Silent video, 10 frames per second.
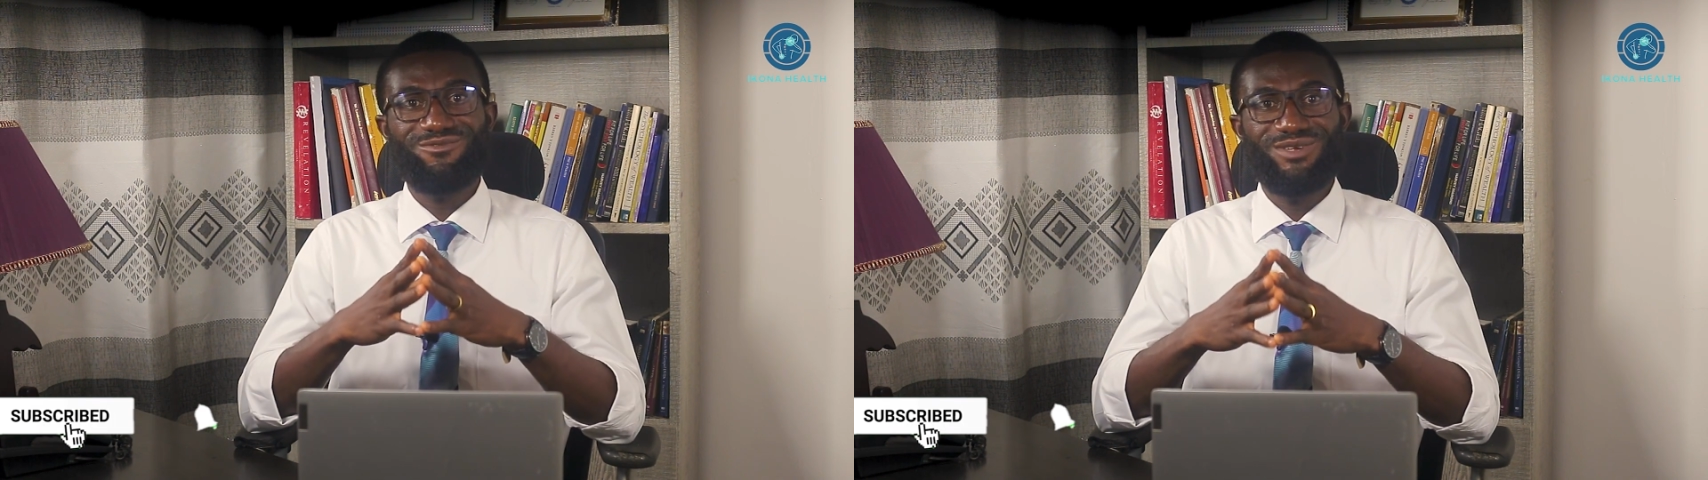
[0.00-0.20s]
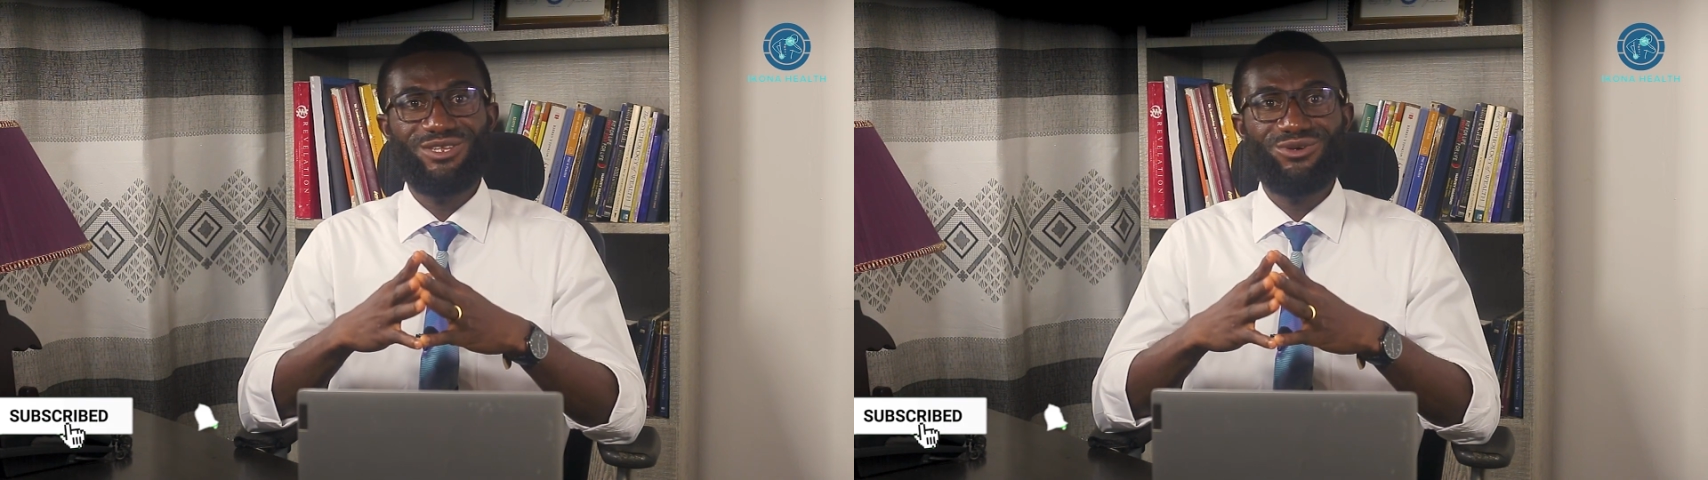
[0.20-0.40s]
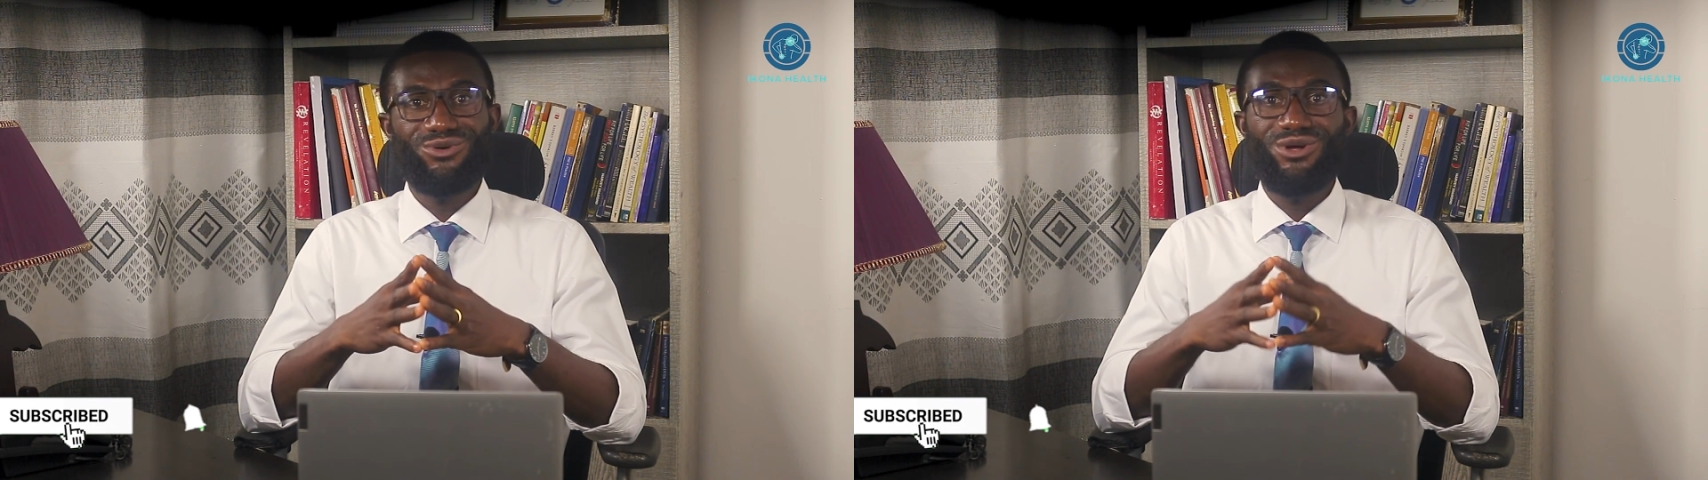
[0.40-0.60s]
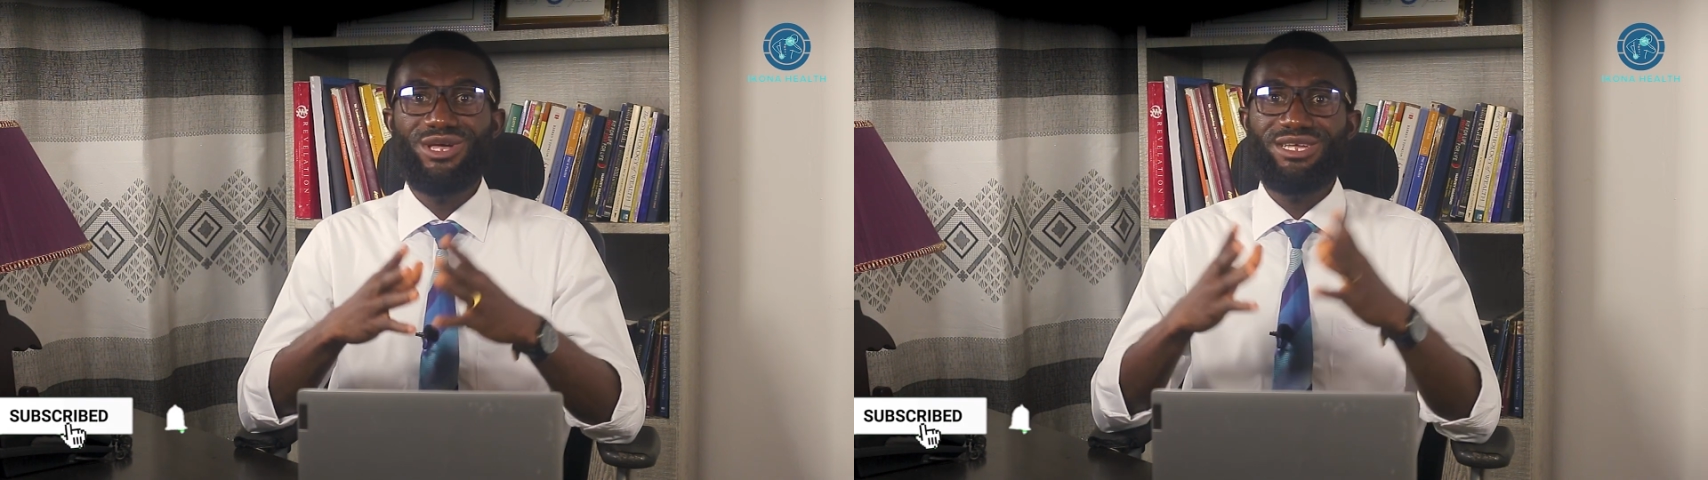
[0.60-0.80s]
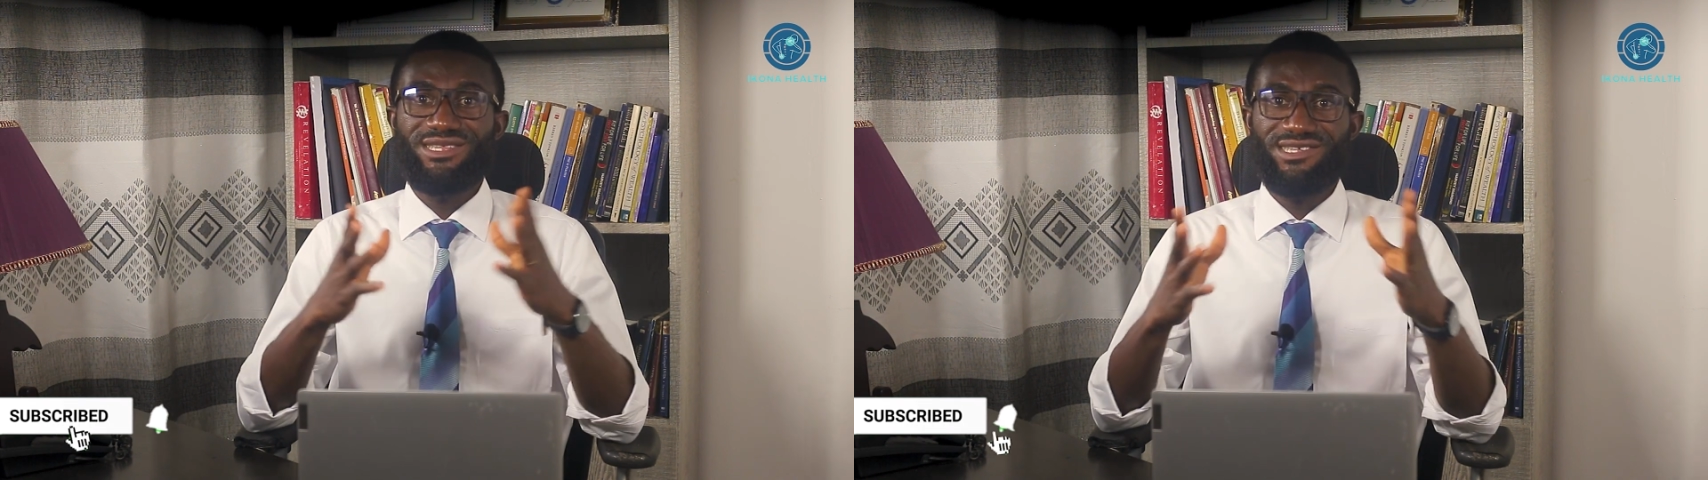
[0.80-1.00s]
video.
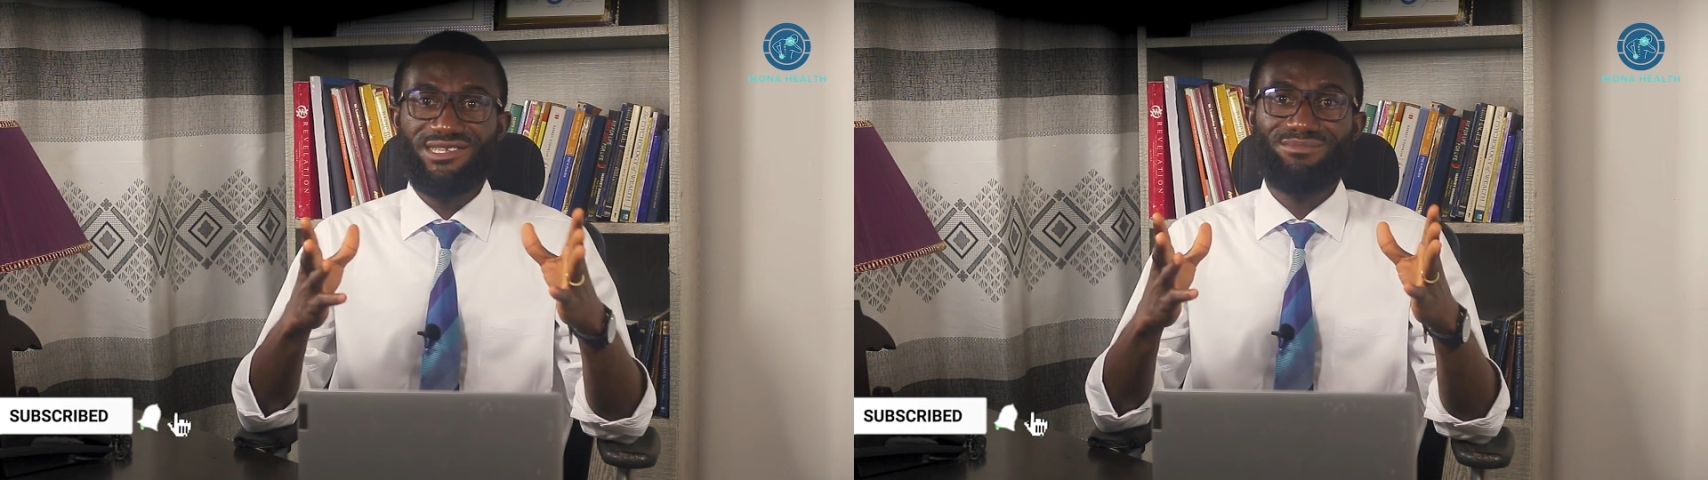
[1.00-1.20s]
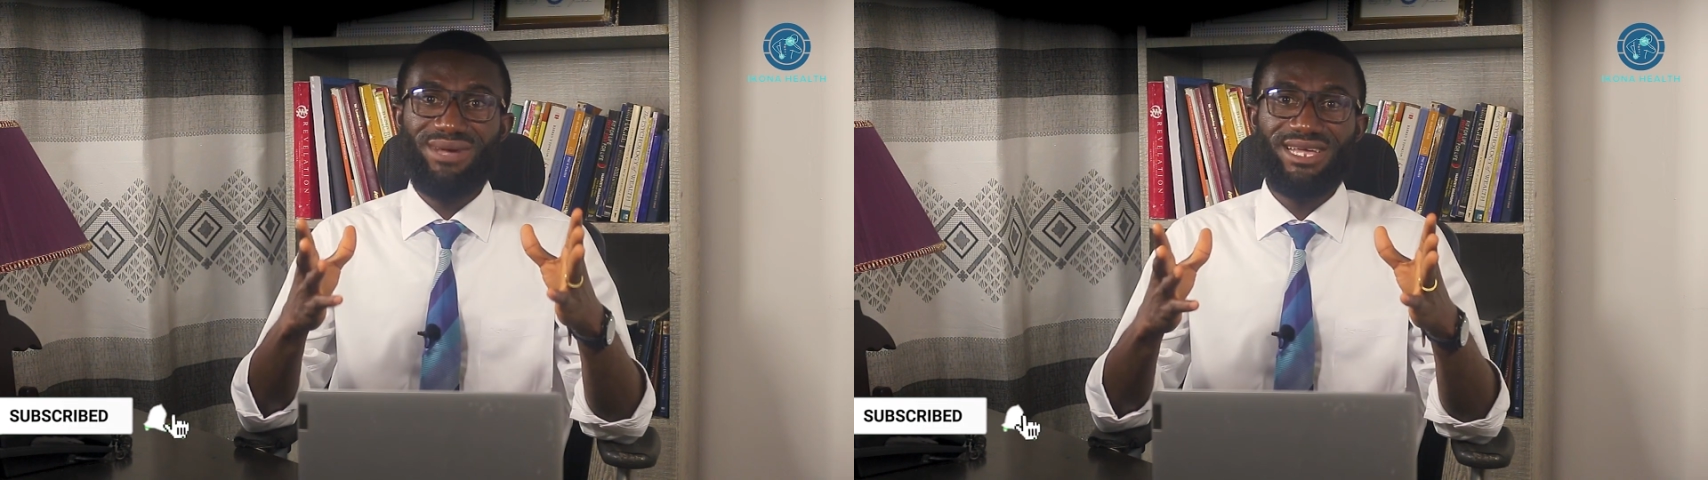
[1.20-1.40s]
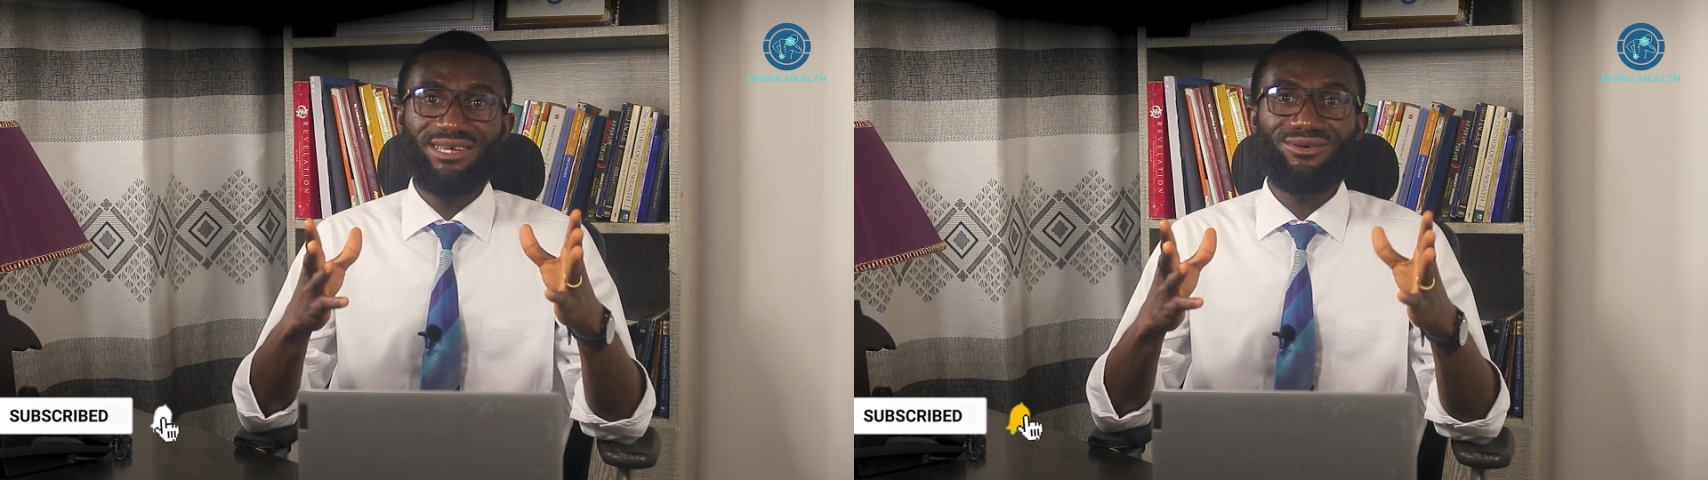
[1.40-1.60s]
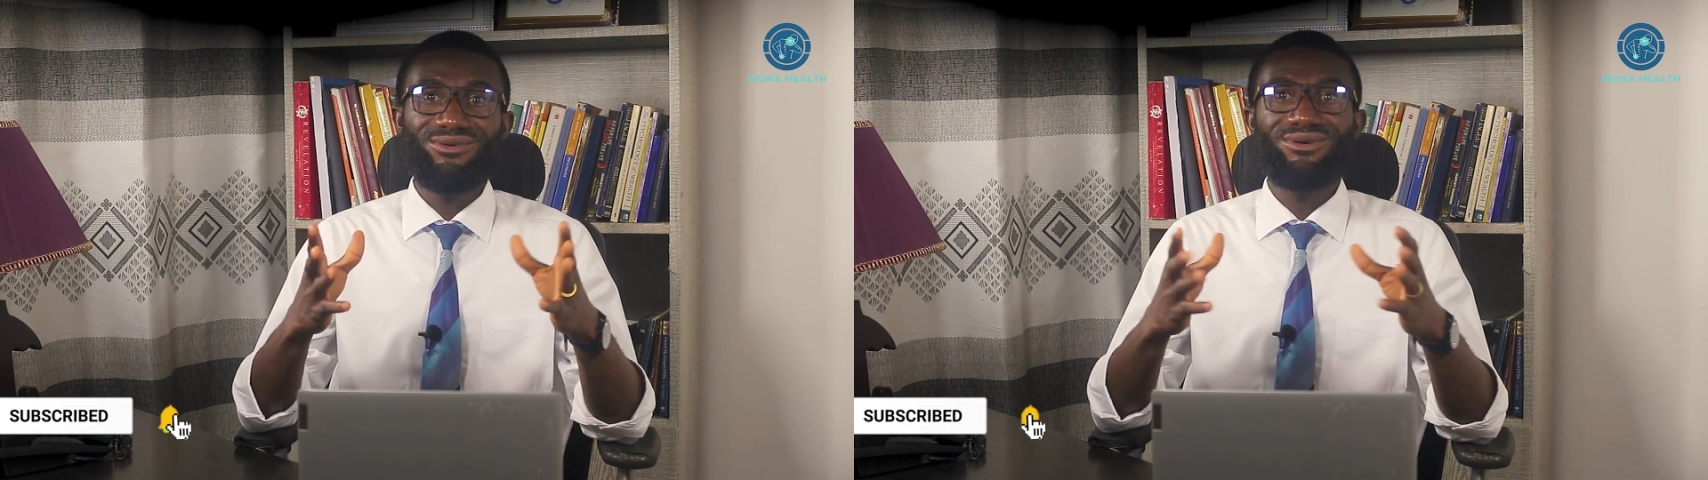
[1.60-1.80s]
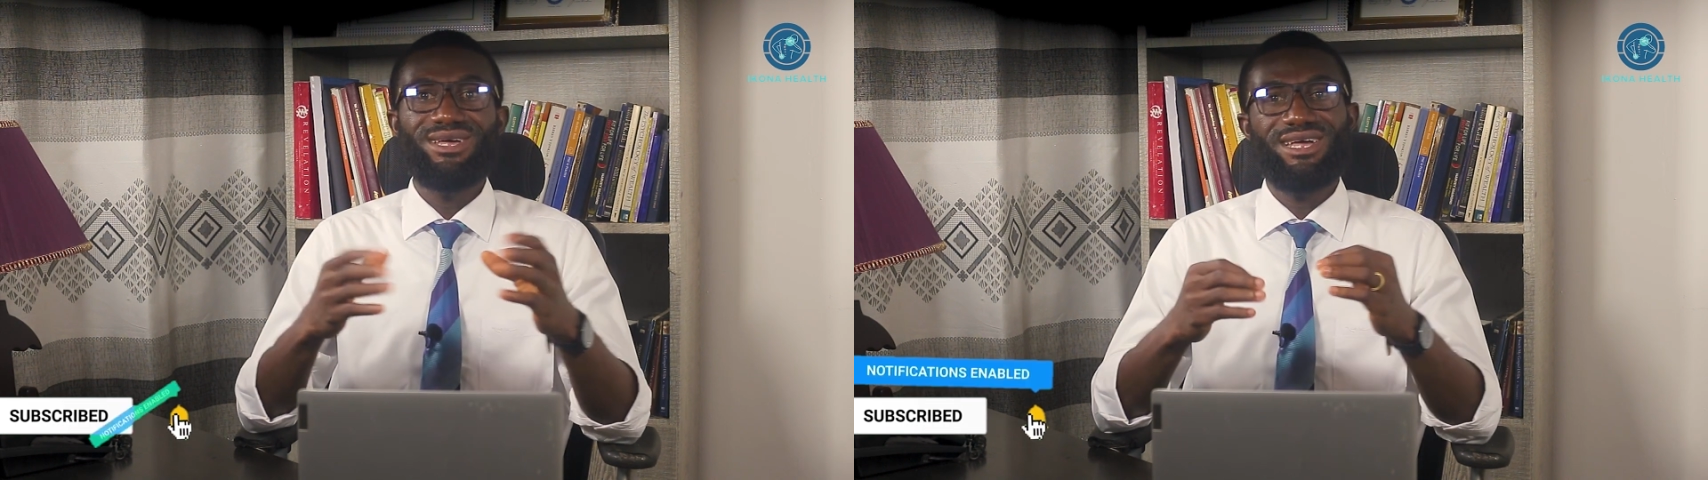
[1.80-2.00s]
This is Michael.